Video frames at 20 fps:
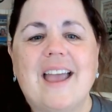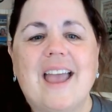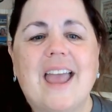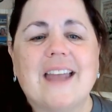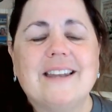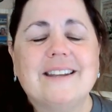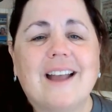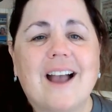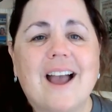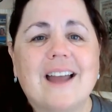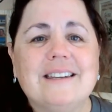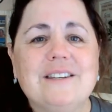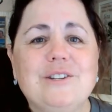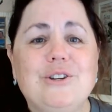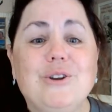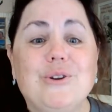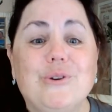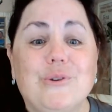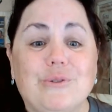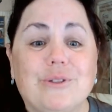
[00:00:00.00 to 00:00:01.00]
And God
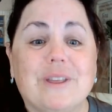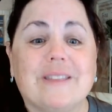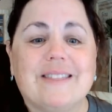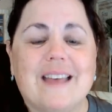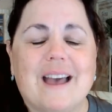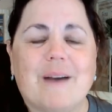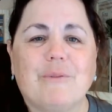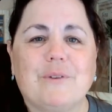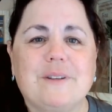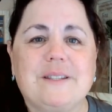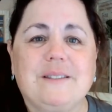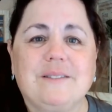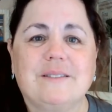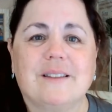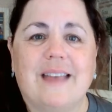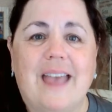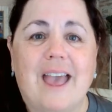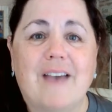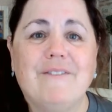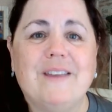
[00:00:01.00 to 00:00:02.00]
knew that that was
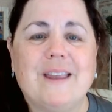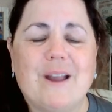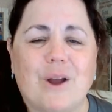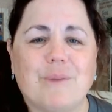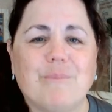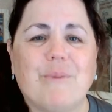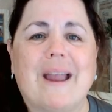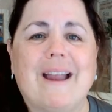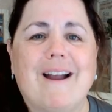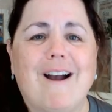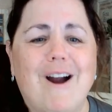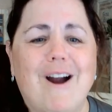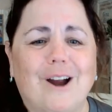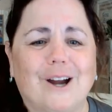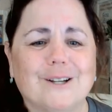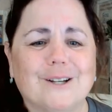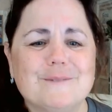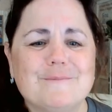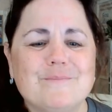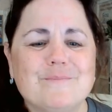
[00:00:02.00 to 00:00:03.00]
heavy on my
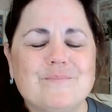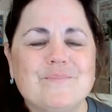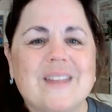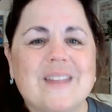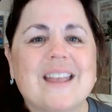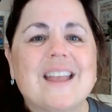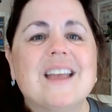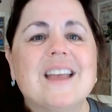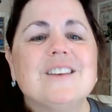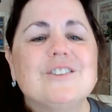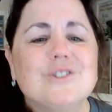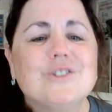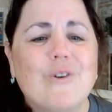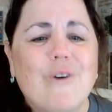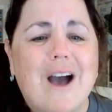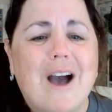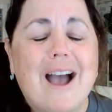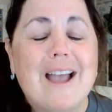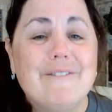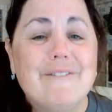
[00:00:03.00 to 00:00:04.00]
heart.
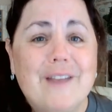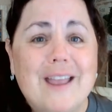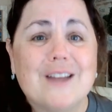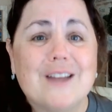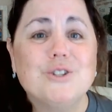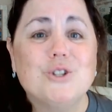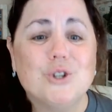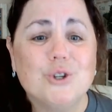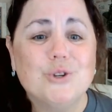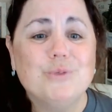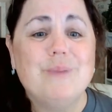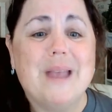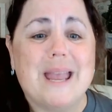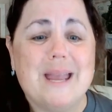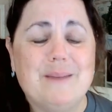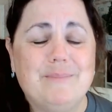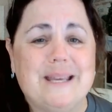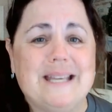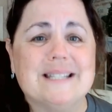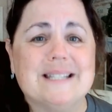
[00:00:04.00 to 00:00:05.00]
So I've had 2
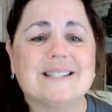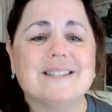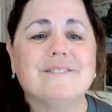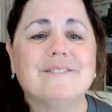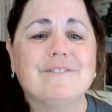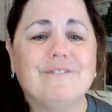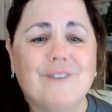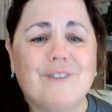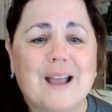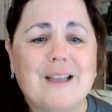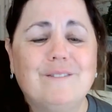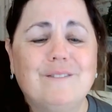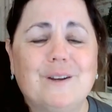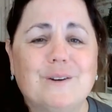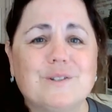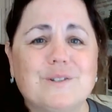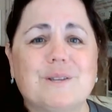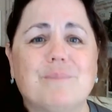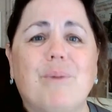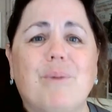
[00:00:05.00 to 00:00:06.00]
babies 5
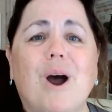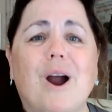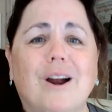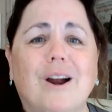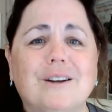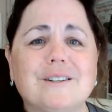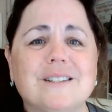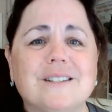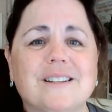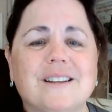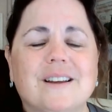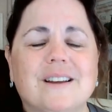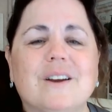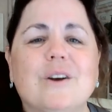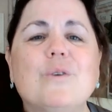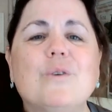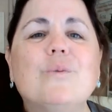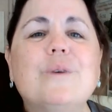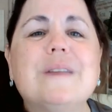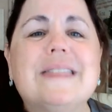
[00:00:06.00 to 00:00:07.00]
years apart
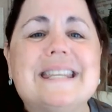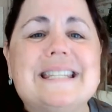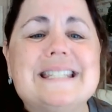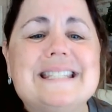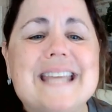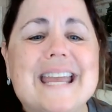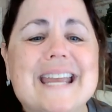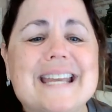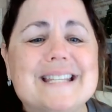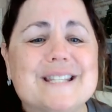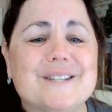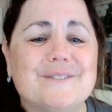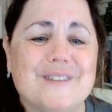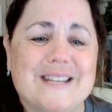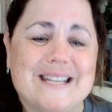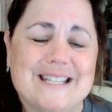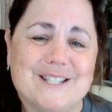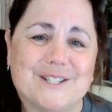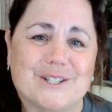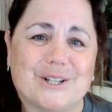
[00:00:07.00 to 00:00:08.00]
within days of
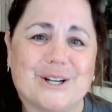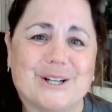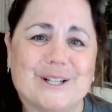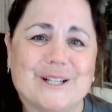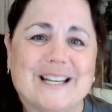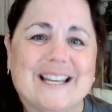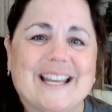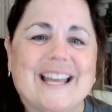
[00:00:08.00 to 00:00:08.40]
Easter.